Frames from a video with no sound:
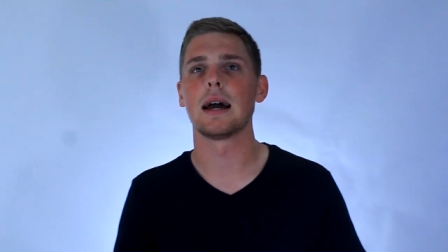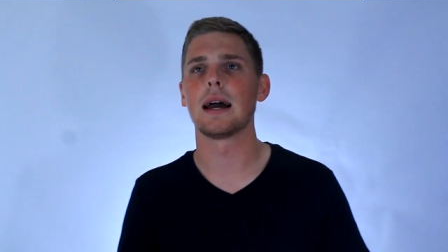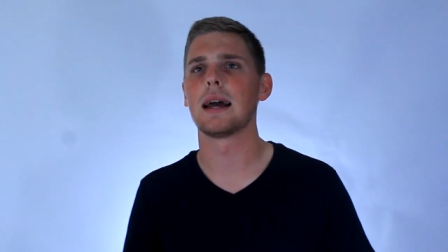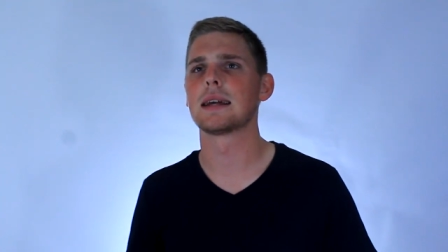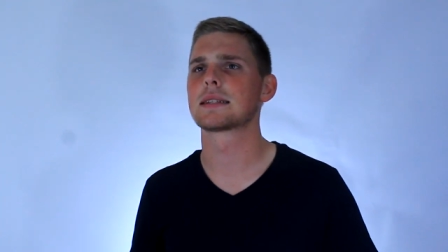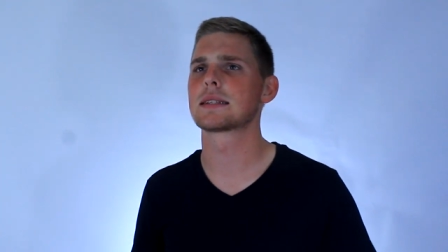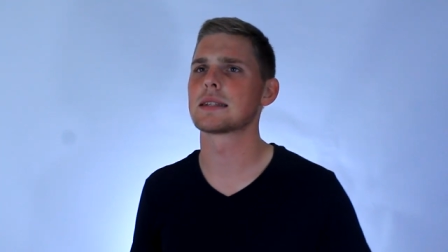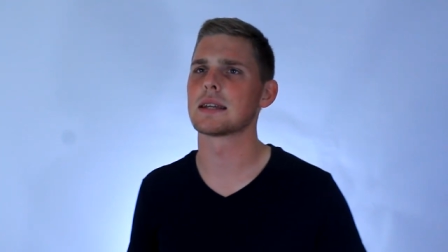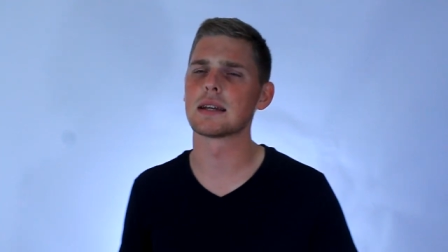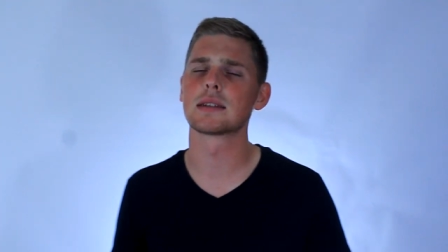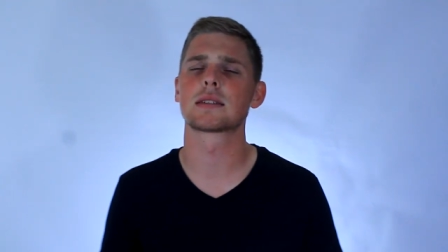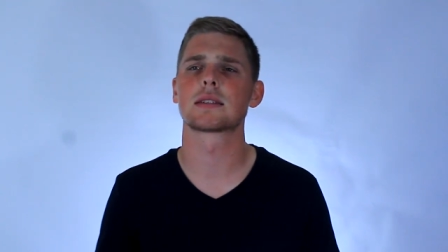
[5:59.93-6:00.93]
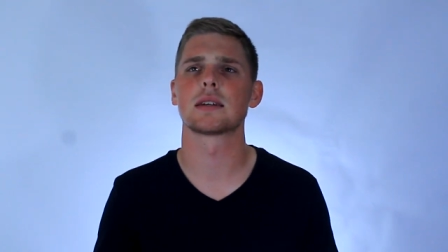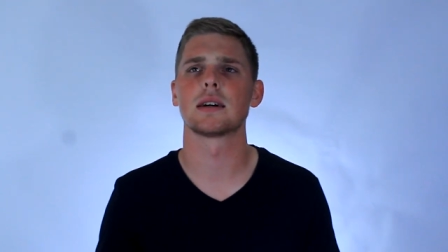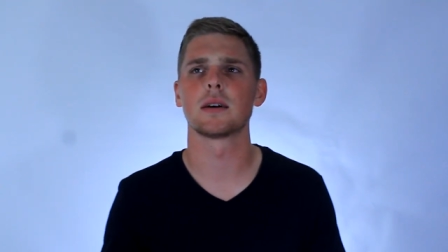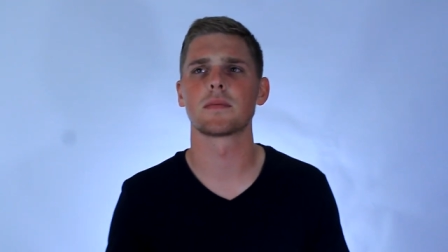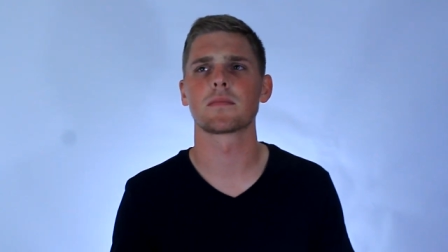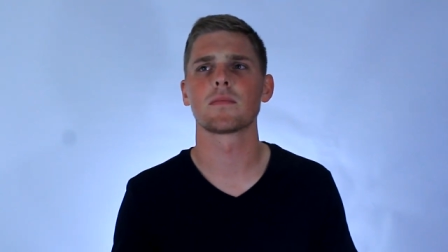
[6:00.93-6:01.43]
is
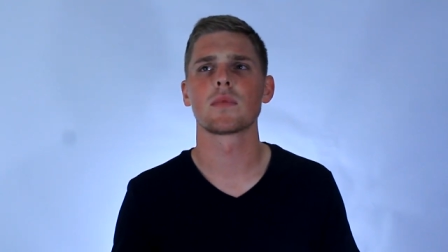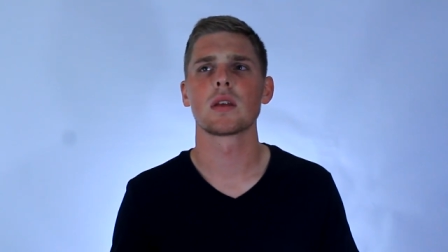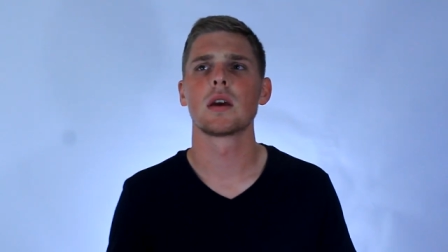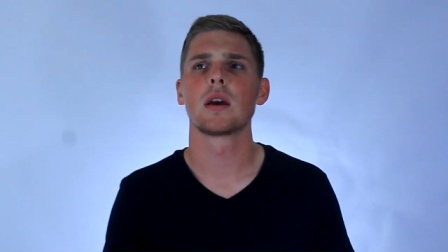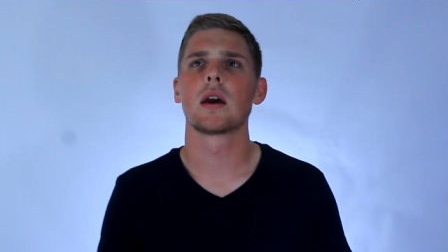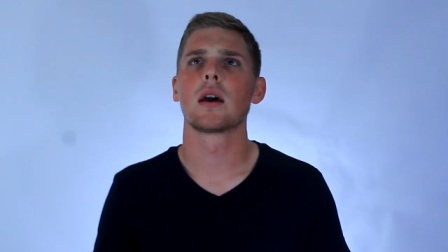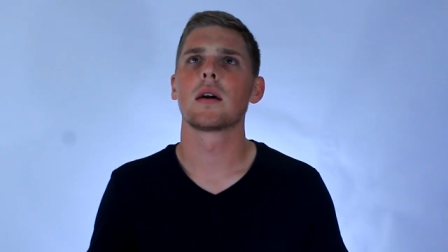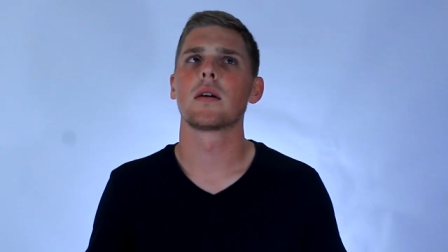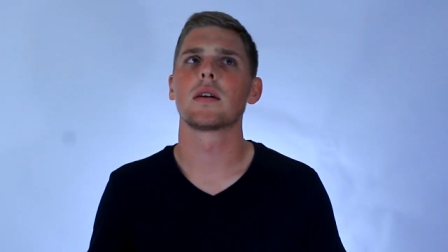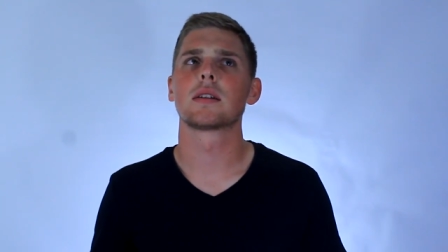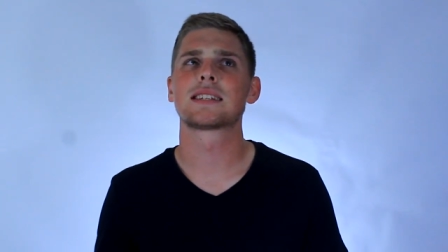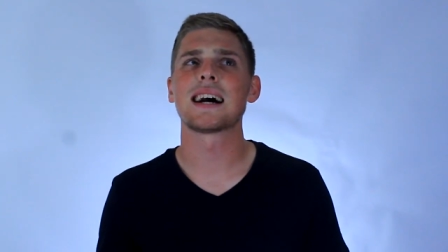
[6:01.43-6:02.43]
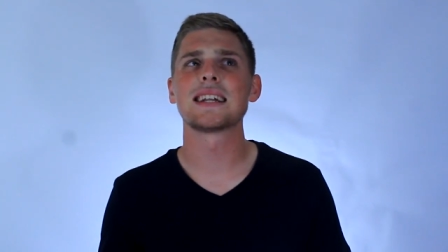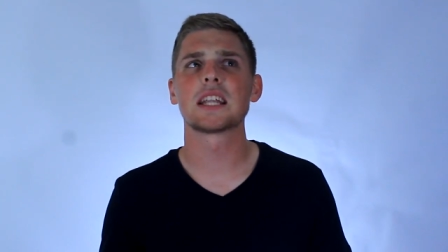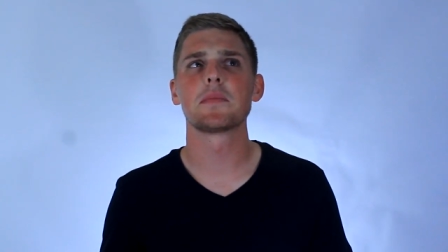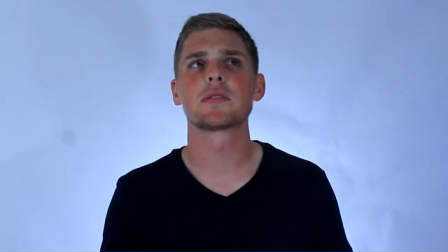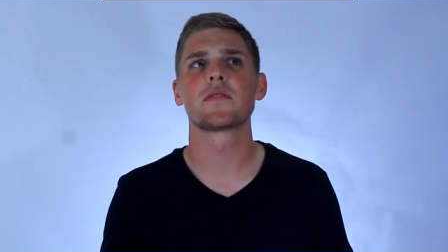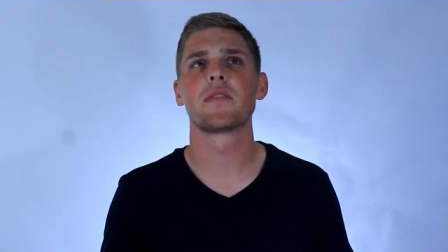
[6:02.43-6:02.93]
Tandem is